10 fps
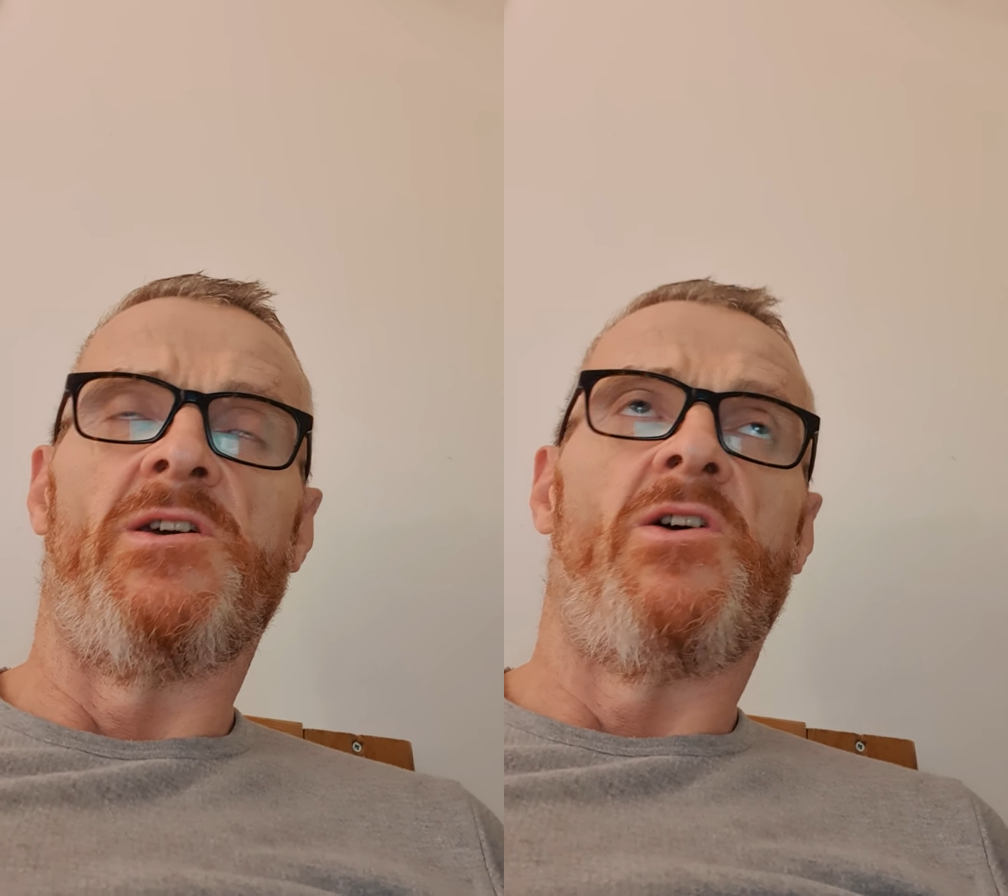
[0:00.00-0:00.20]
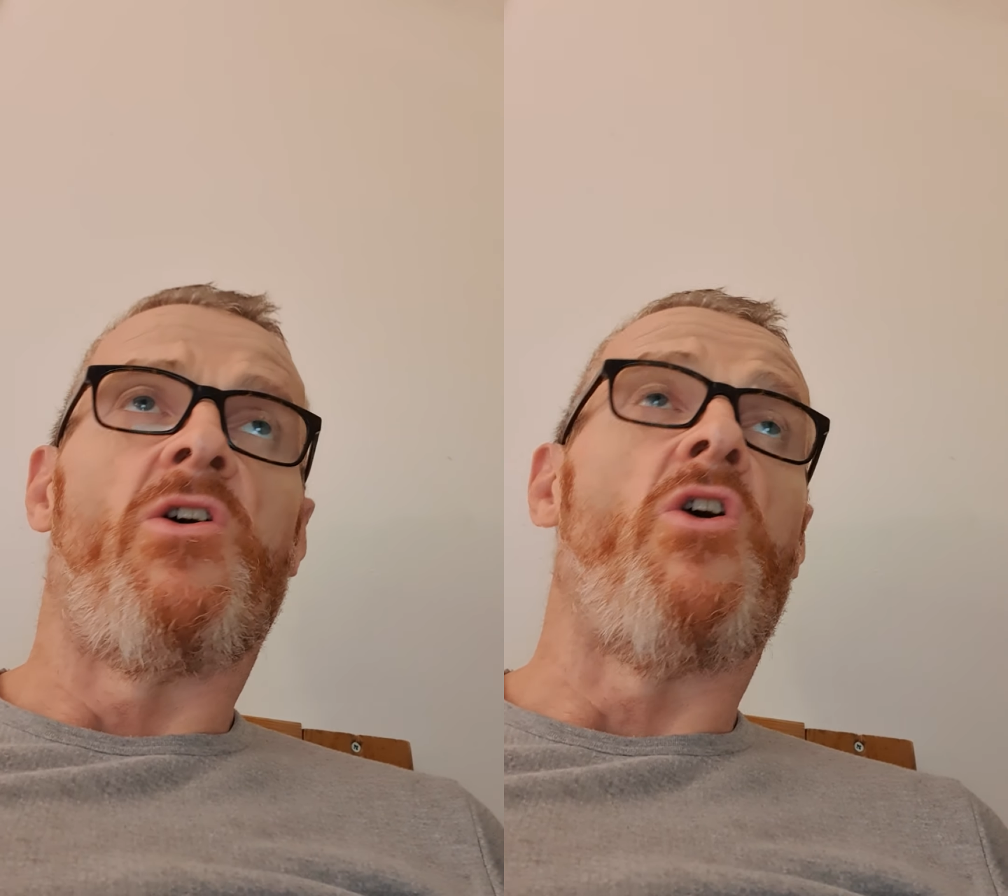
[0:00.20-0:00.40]

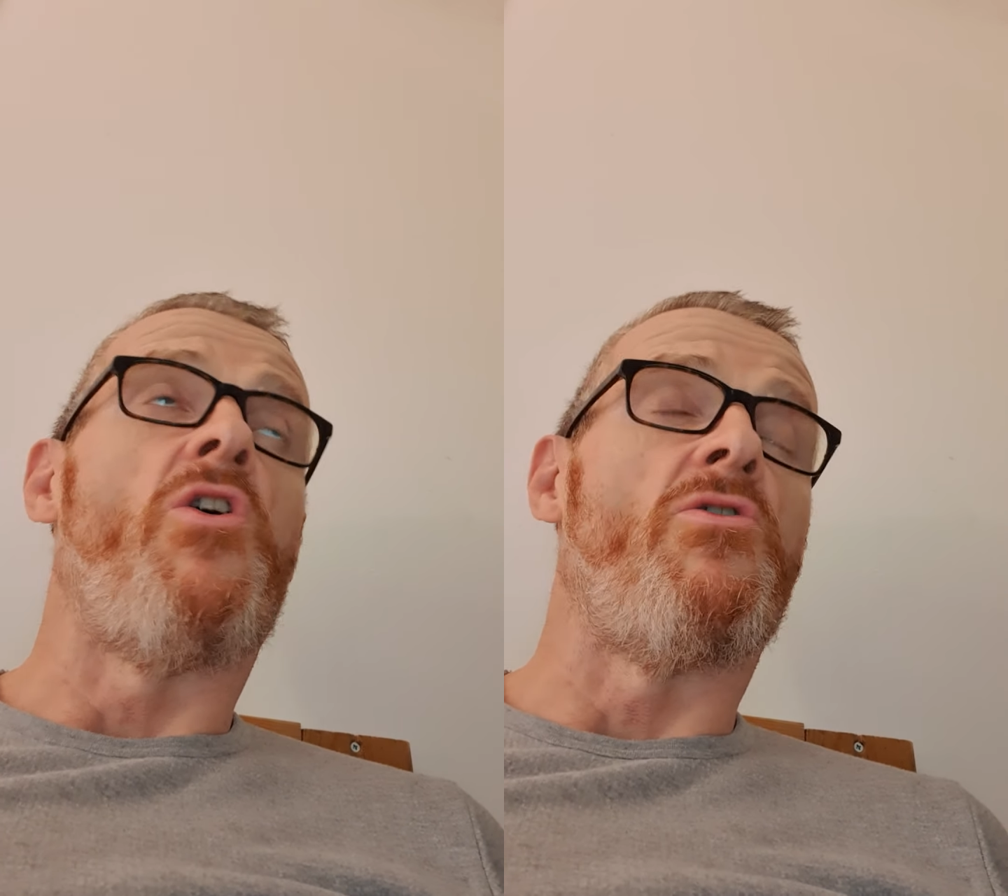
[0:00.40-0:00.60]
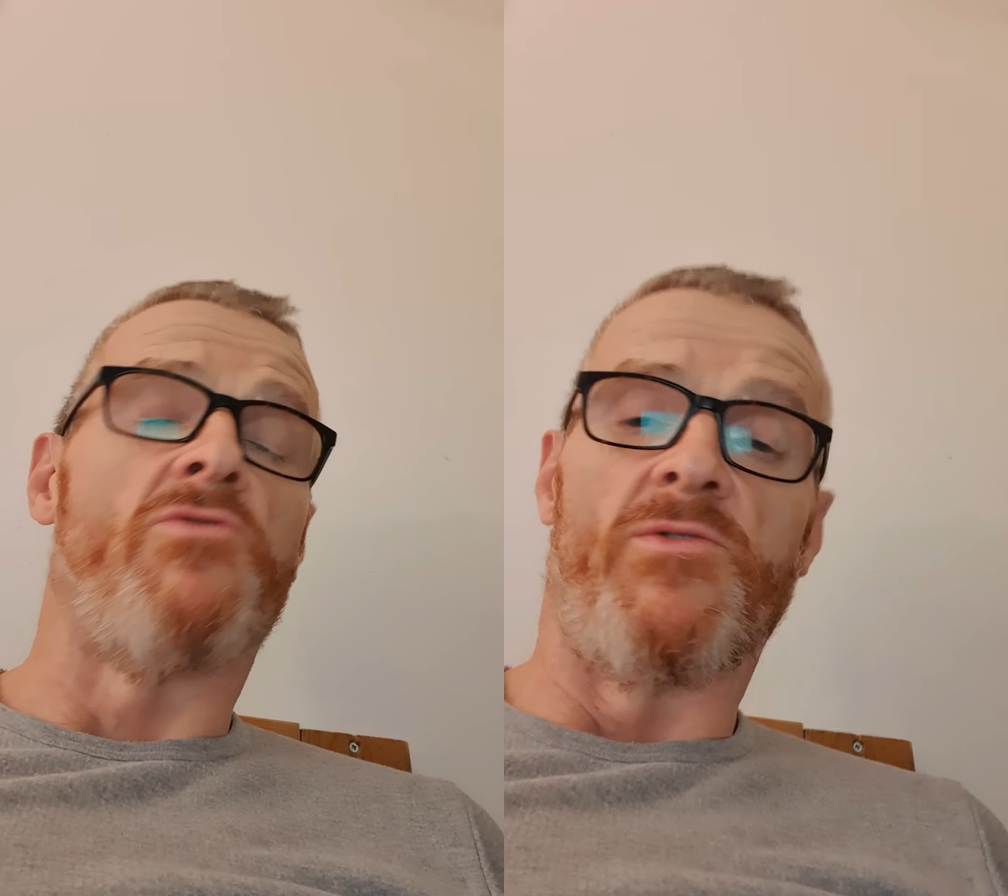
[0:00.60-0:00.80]

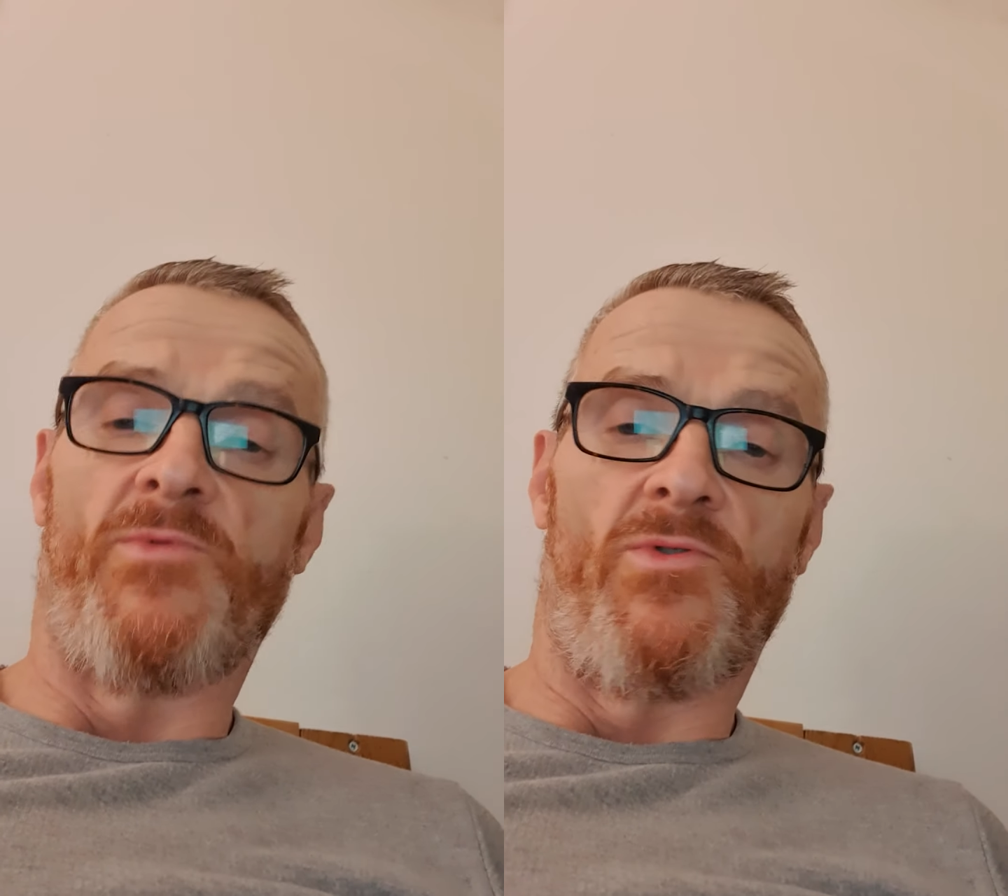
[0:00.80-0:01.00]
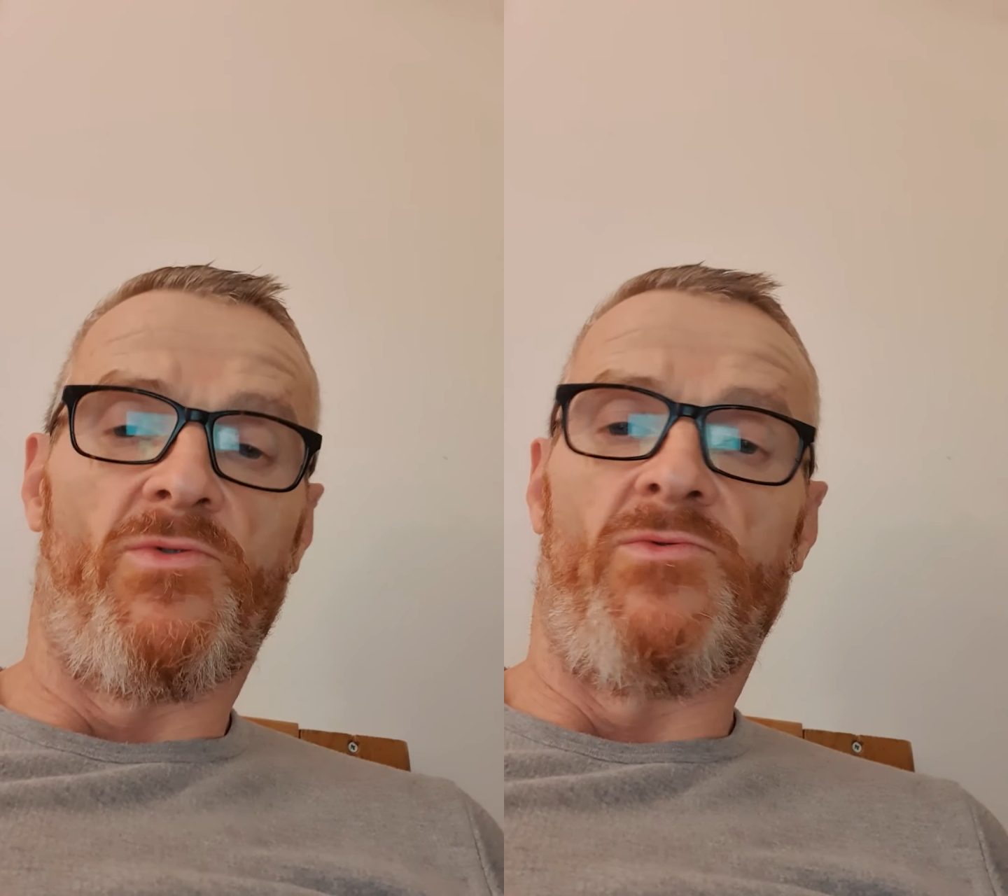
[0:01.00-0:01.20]

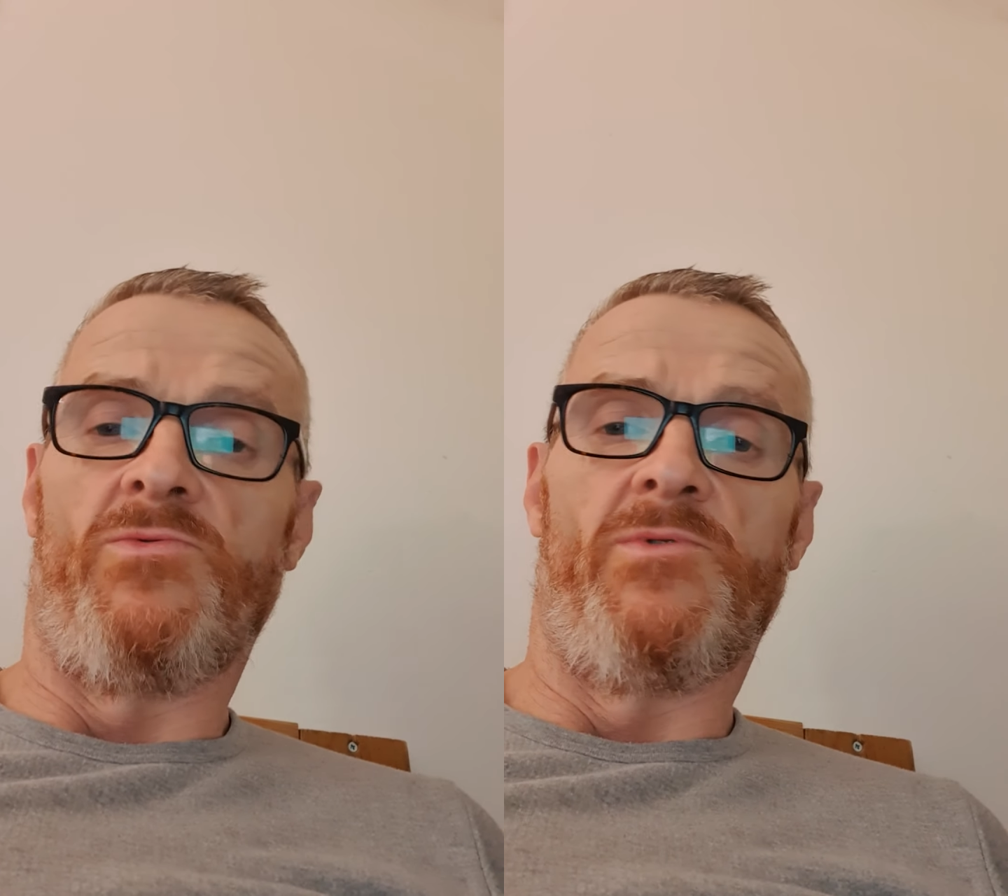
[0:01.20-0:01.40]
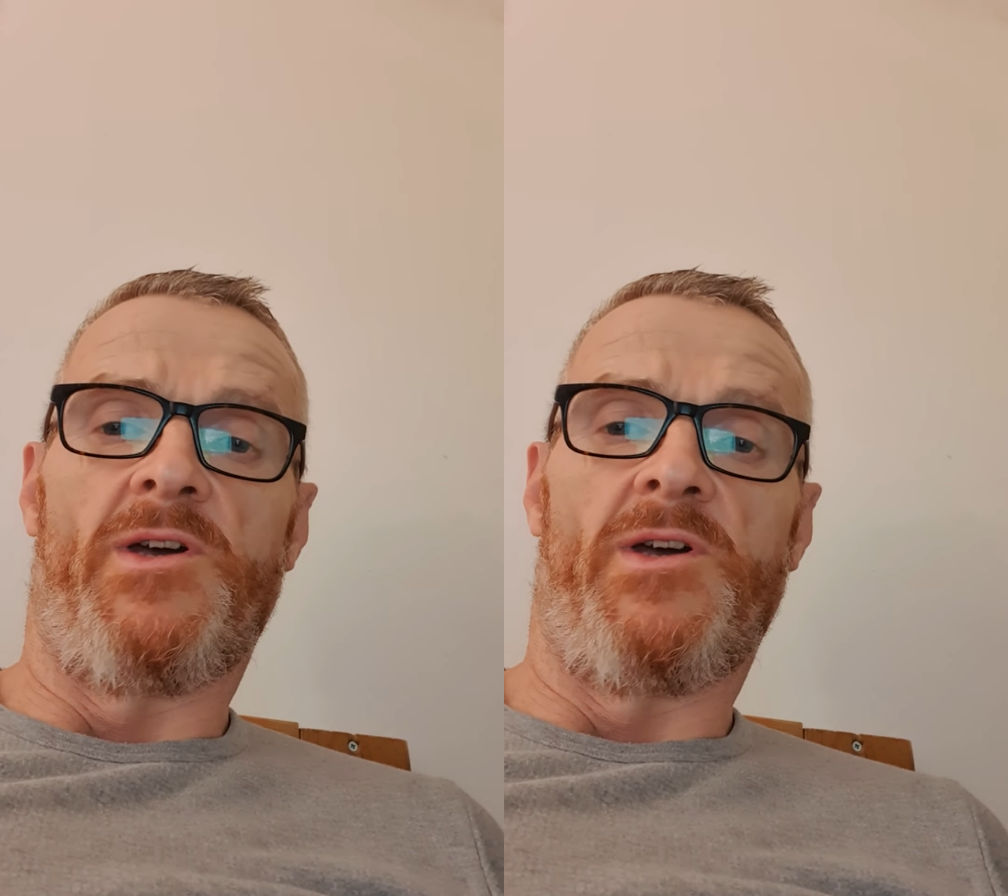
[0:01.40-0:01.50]
horrible